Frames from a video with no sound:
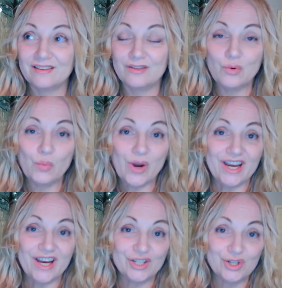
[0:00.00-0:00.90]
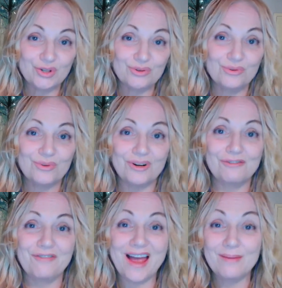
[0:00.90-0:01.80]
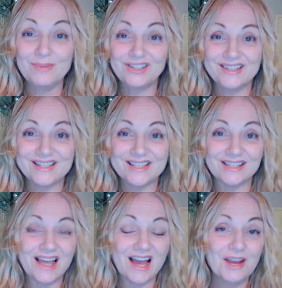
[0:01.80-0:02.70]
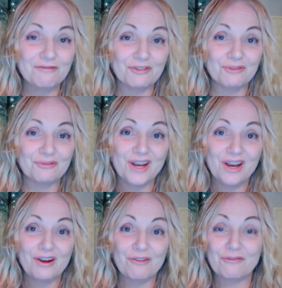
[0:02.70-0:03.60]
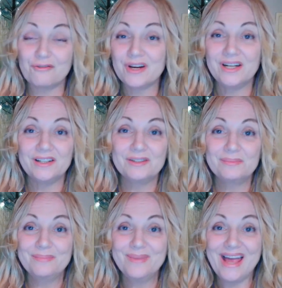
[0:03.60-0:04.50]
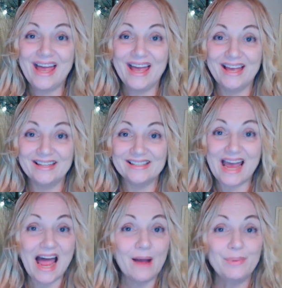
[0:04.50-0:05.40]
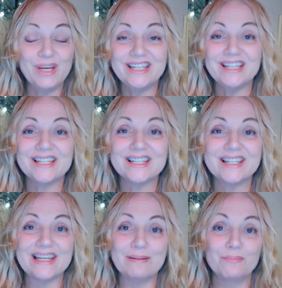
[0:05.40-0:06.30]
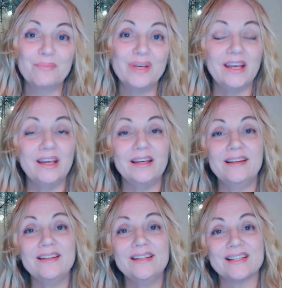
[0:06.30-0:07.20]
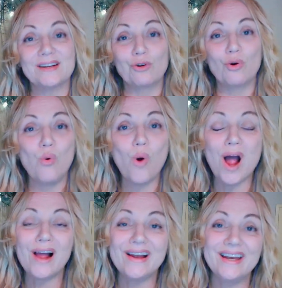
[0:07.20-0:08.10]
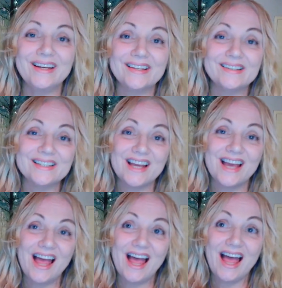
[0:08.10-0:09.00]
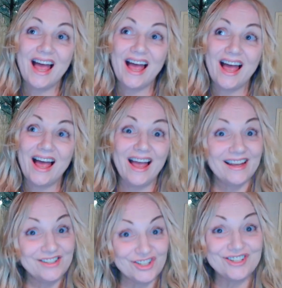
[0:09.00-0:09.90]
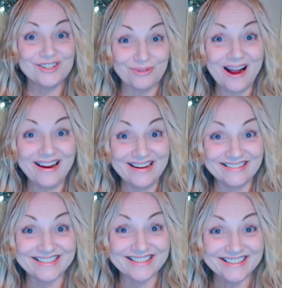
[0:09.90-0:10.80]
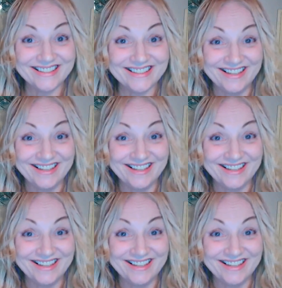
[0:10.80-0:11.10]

the way to a fabulous life of freedom and happiness and peace and quiet. And she's right!